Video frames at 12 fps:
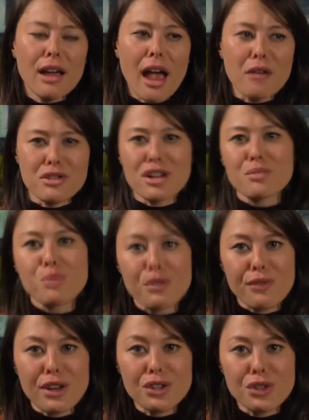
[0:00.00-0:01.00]
our young
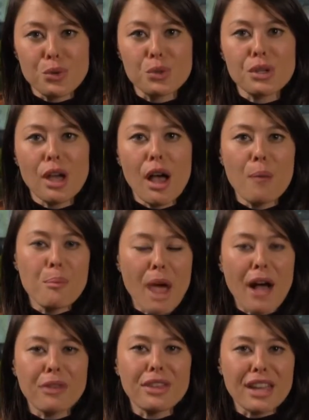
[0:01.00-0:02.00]
professionals
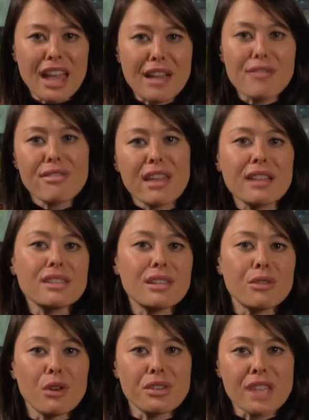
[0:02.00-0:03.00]
about the key things
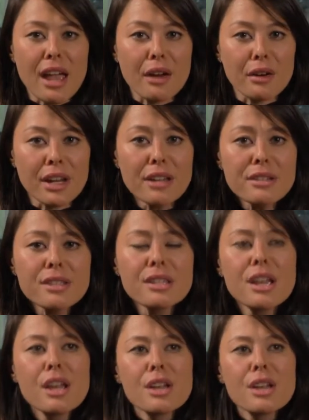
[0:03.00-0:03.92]
in those areas.